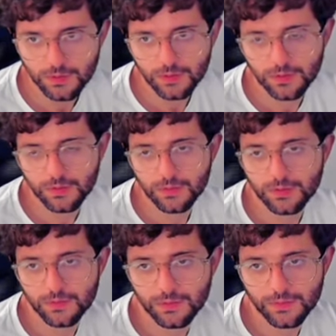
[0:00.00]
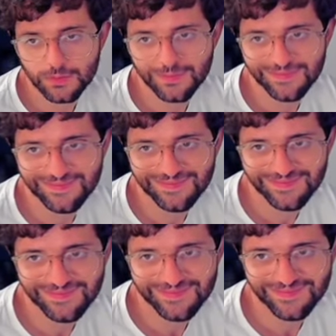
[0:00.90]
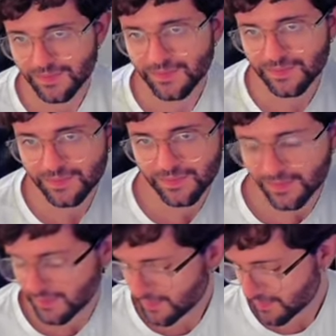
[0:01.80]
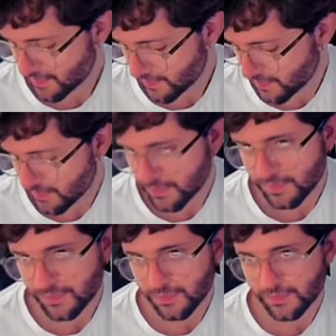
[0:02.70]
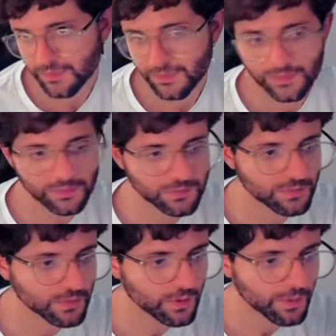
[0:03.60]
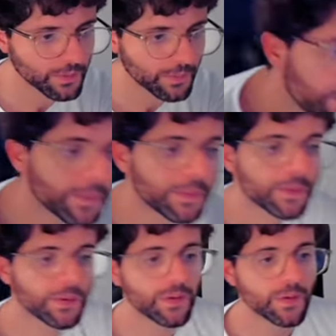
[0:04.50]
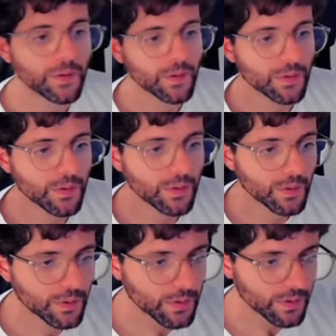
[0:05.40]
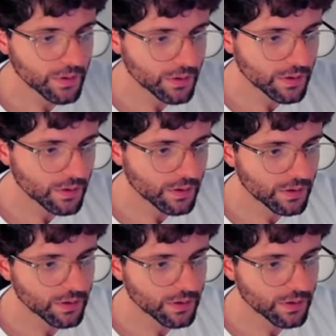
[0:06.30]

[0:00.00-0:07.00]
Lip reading: This person isn't speaking.